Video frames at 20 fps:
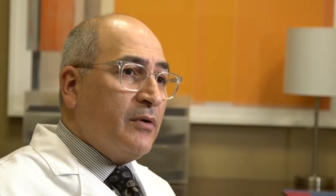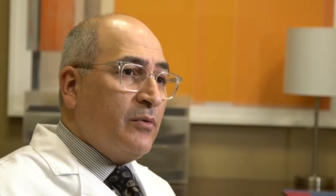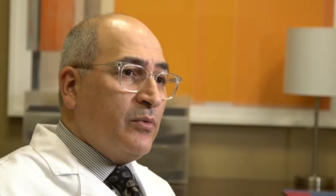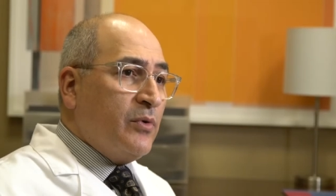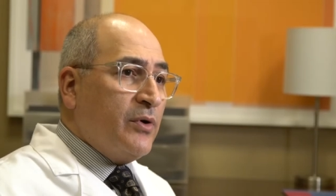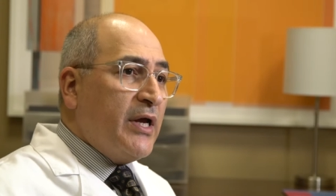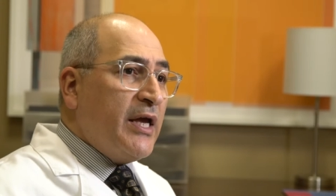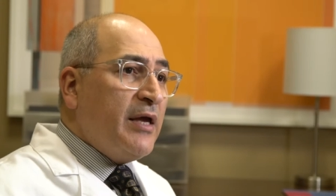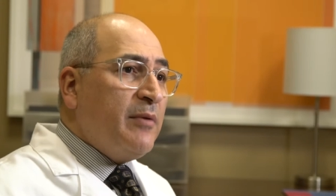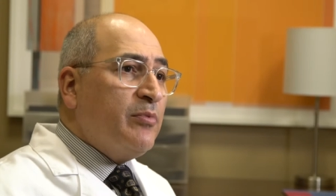
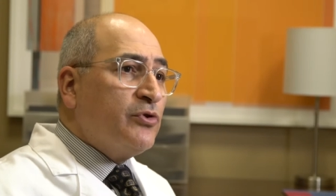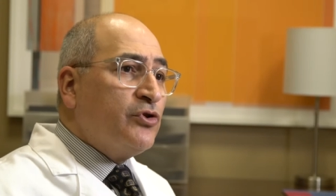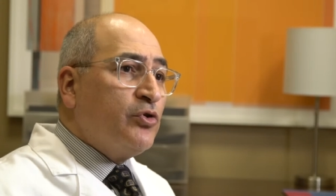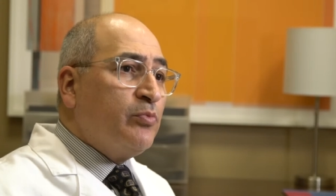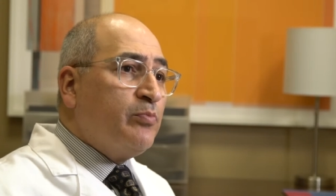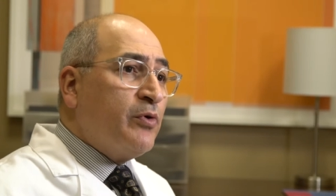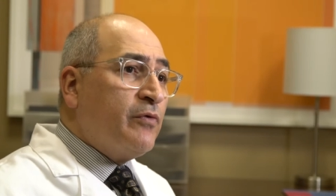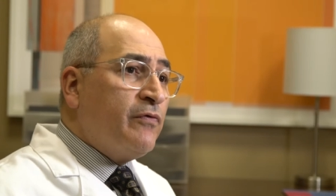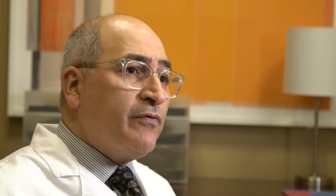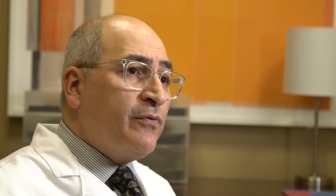we're able to
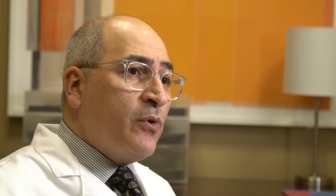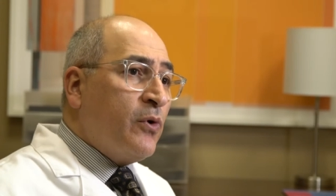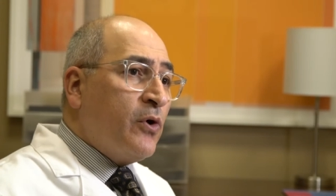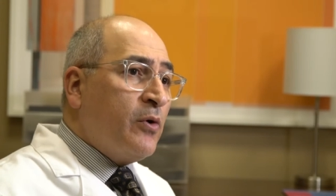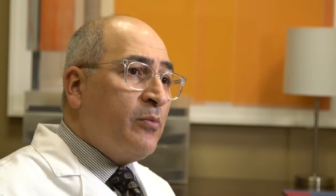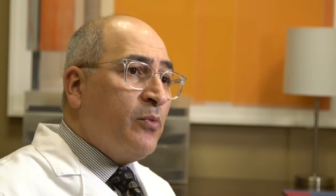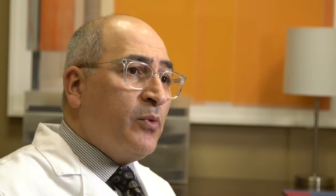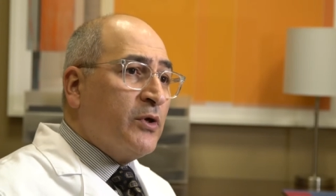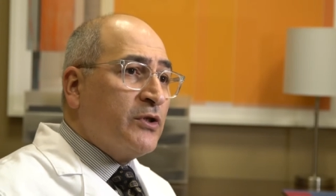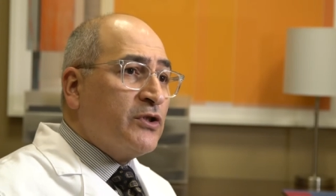
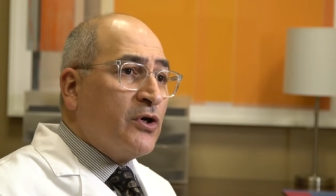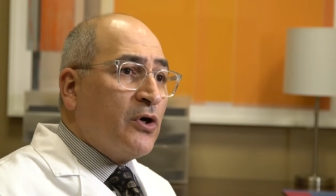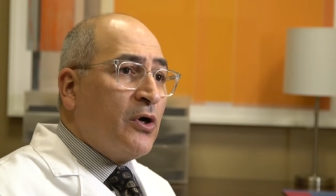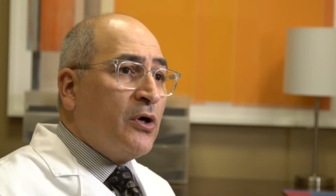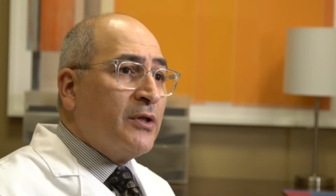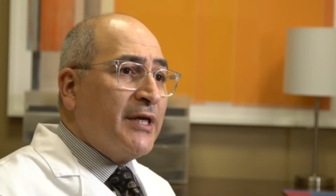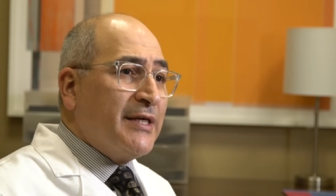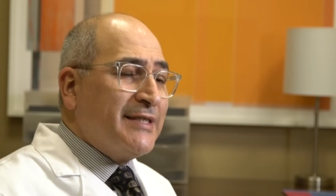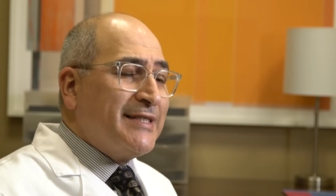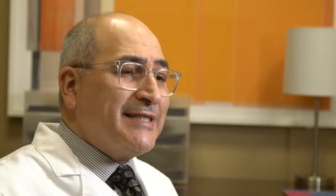perform what's
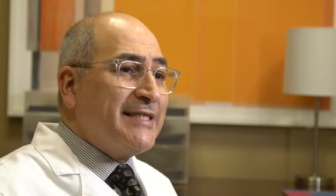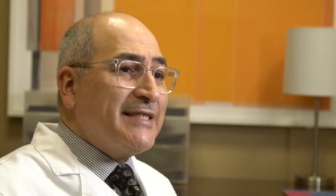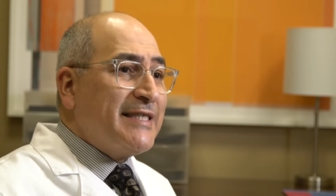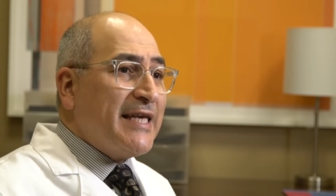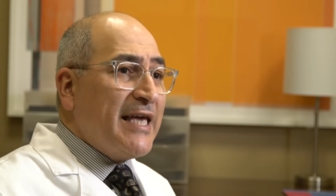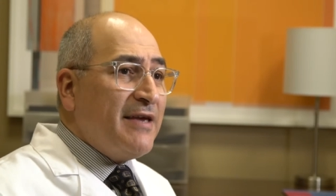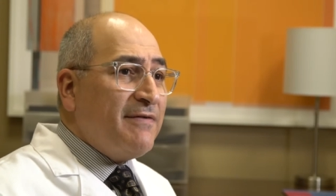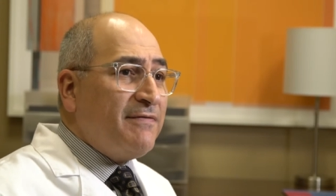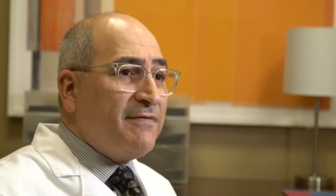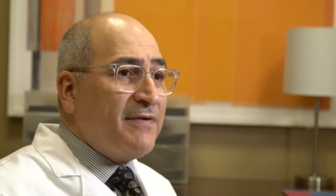called a
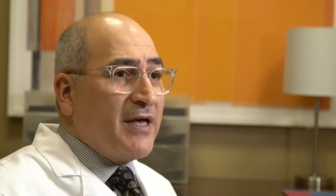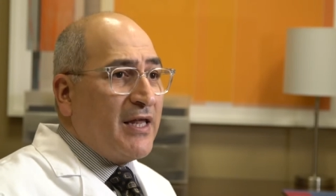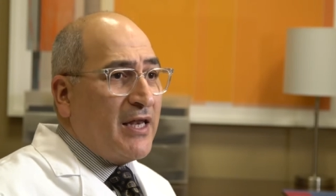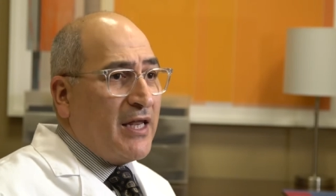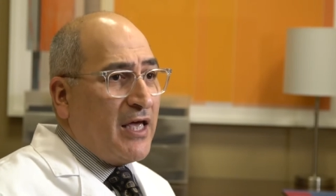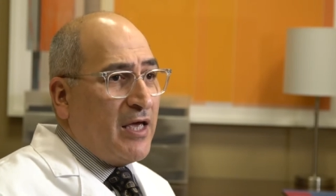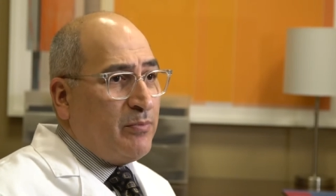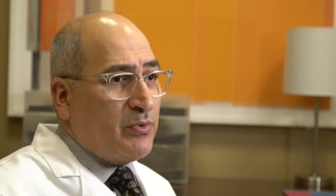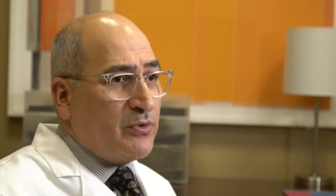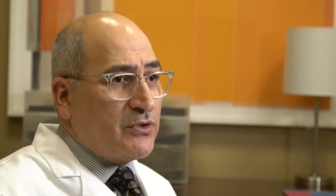safe
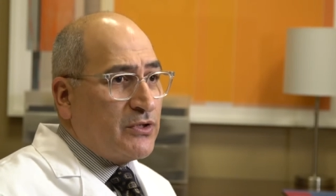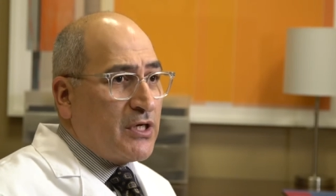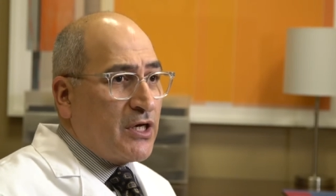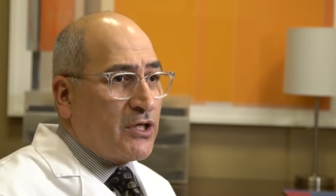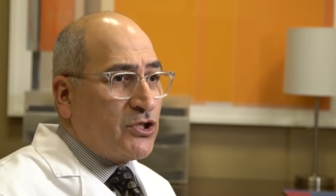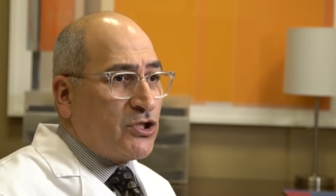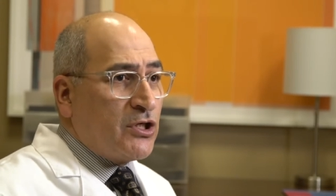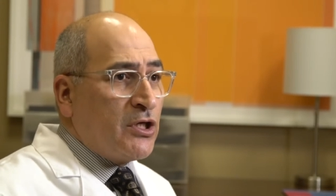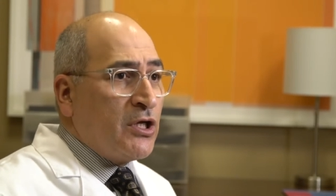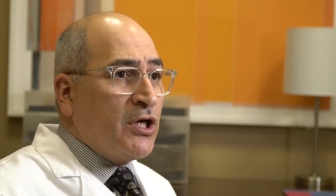
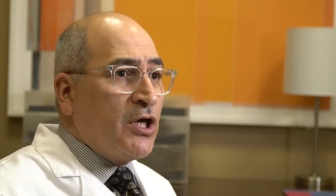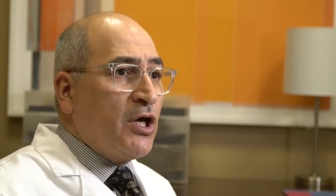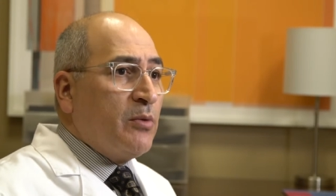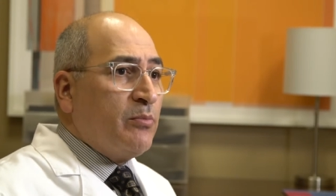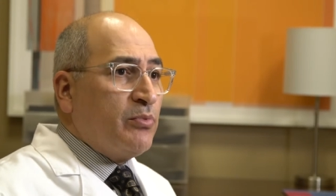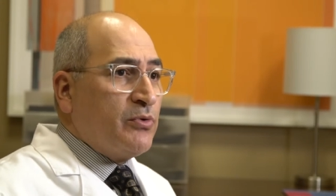liposuction